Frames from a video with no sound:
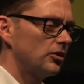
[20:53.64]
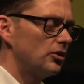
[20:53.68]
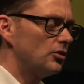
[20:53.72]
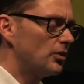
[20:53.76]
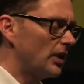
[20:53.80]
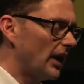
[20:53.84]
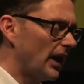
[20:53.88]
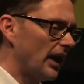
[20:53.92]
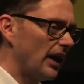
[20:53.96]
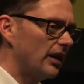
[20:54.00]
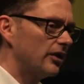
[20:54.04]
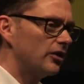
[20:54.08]
You
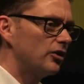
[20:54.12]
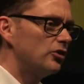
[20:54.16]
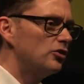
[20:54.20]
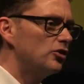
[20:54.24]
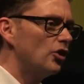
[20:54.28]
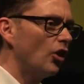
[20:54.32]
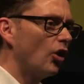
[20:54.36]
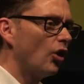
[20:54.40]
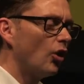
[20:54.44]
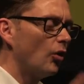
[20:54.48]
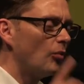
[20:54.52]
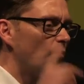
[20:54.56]

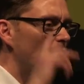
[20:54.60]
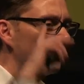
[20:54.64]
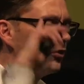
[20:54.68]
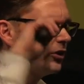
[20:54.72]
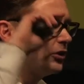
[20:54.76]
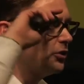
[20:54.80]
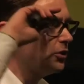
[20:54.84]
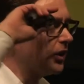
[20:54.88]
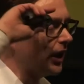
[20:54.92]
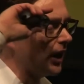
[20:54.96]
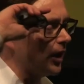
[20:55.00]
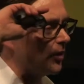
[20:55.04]

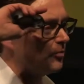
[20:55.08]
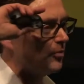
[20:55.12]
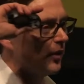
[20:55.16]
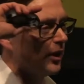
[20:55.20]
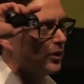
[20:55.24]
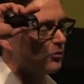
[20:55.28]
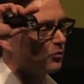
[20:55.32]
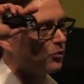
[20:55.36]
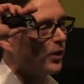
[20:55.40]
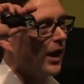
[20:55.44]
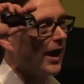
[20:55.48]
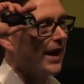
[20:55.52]
can't
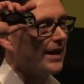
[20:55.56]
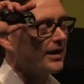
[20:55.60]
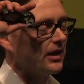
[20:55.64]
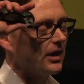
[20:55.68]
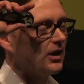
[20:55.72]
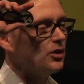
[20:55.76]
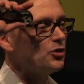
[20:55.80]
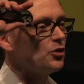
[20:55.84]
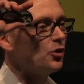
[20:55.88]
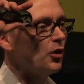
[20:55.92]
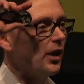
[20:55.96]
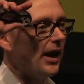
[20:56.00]
make red
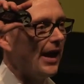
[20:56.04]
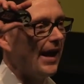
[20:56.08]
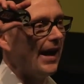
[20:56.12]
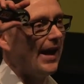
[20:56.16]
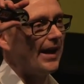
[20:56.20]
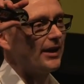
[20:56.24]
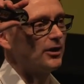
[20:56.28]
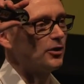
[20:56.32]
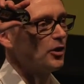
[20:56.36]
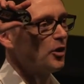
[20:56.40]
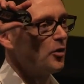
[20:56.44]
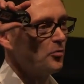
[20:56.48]
in your
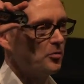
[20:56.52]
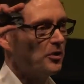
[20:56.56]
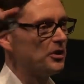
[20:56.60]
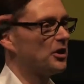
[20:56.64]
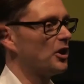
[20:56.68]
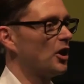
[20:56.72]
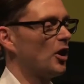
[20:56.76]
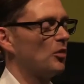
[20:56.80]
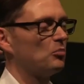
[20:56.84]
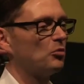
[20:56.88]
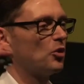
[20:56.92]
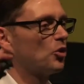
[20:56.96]
head
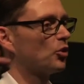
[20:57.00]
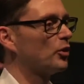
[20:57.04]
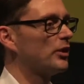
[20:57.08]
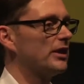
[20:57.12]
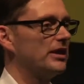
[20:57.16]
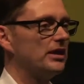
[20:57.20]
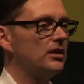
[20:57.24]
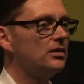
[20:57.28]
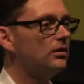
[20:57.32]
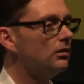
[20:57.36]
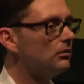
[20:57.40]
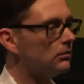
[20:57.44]
become
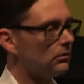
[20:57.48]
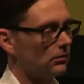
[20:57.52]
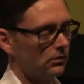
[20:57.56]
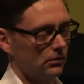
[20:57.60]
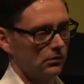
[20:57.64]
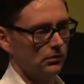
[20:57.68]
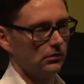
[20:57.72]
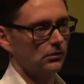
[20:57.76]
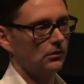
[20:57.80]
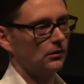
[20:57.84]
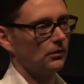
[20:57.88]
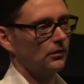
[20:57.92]
green.
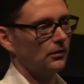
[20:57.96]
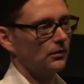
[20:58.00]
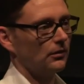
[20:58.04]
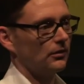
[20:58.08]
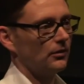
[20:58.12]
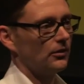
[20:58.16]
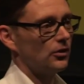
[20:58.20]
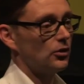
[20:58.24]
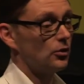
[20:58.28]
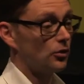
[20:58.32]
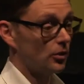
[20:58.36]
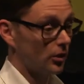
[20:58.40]

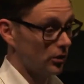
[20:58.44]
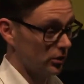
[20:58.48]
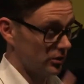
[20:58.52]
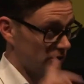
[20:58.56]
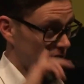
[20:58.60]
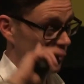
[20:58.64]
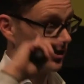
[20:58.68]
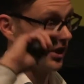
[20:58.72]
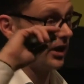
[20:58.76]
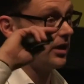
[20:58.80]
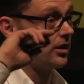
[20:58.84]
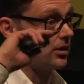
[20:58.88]
You can
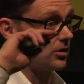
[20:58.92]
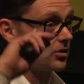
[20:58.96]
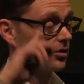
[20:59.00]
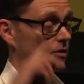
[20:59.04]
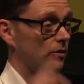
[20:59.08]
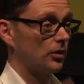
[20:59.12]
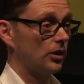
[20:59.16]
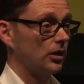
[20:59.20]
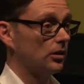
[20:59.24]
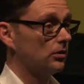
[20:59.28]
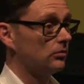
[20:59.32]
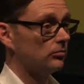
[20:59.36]
say it's
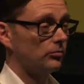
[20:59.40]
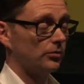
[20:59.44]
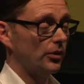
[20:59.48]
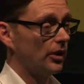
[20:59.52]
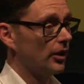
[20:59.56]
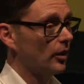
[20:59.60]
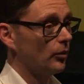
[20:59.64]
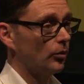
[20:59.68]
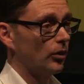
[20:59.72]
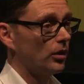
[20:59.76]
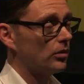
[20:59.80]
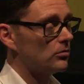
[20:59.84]
green,
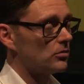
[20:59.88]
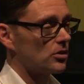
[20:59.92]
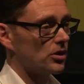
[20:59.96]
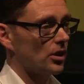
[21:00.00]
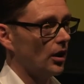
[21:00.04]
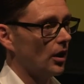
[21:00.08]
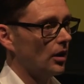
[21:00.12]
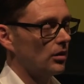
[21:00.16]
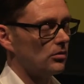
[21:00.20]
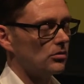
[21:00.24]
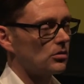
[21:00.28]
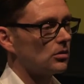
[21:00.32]
but it won't
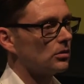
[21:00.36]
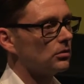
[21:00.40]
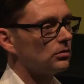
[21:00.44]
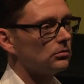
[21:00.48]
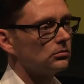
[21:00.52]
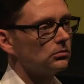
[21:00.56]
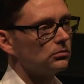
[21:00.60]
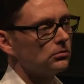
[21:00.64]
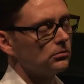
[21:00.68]
change.